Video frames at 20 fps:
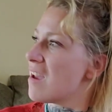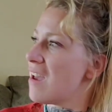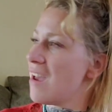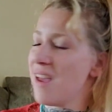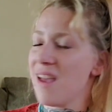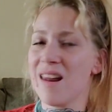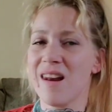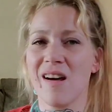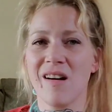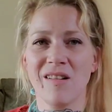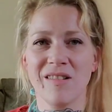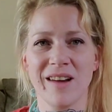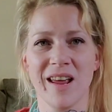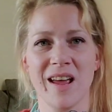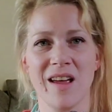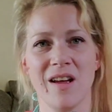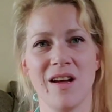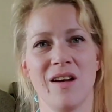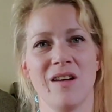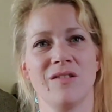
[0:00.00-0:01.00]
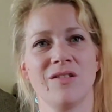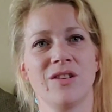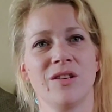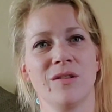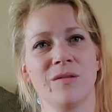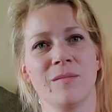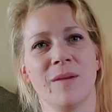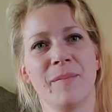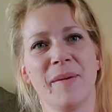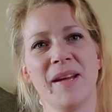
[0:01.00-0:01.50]
head on down
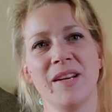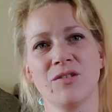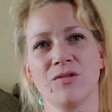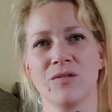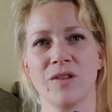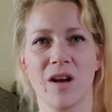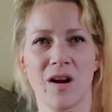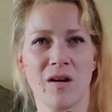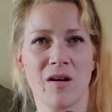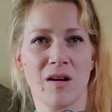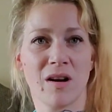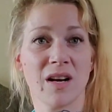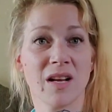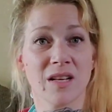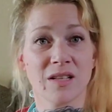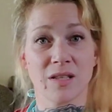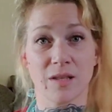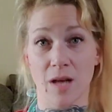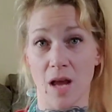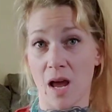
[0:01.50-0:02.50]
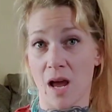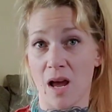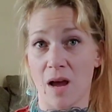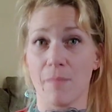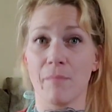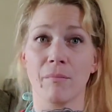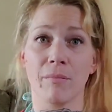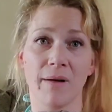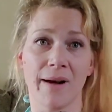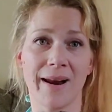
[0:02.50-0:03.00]
to my Patreon. It's
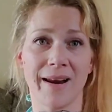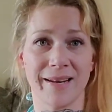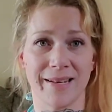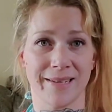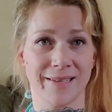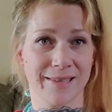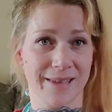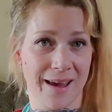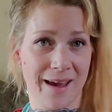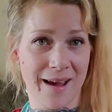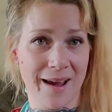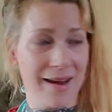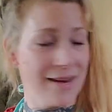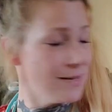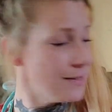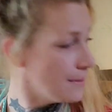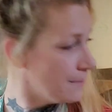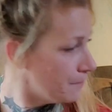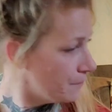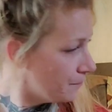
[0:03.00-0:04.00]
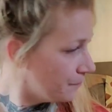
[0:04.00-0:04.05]
Bratty Skies.